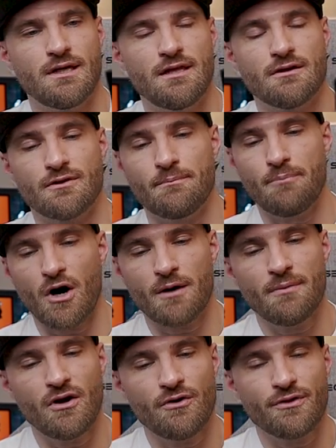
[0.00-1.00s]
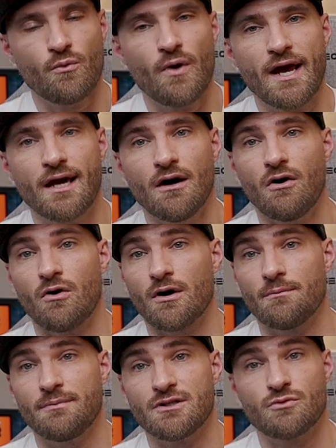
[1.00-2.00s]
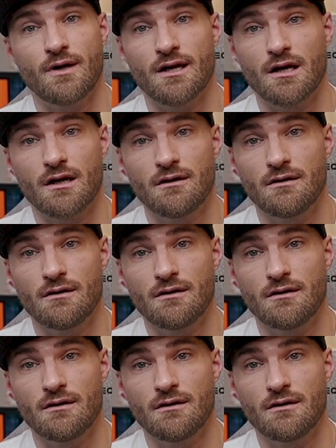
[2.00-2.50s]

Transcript: either the barbell and the weight or between a,